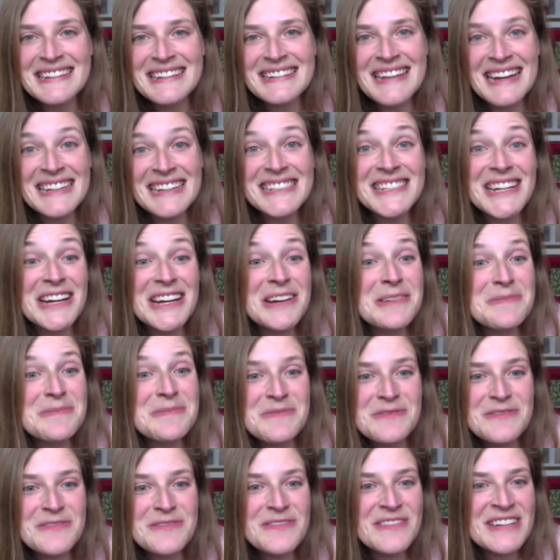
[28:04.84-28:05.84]
next
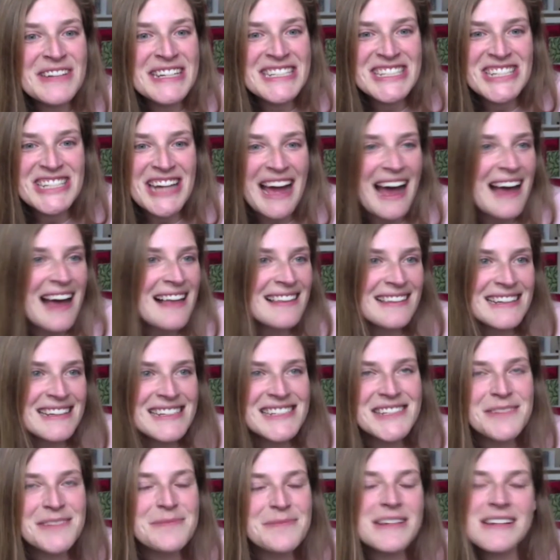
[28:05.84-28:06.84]
time we chat, like
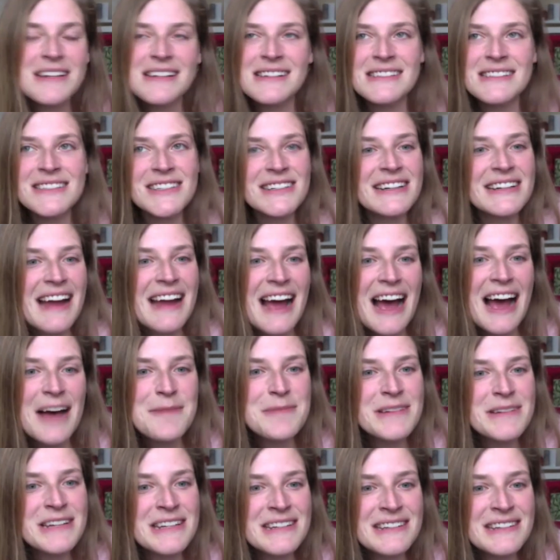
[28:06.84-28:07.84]
some things are going to
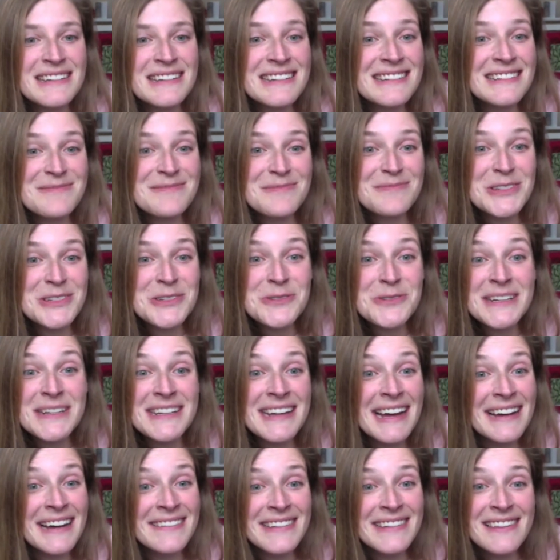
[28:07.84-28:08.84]
happen between
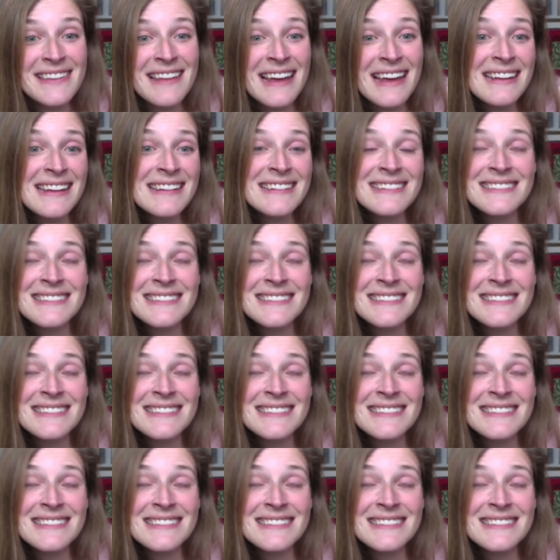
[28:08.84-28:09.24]
now and then,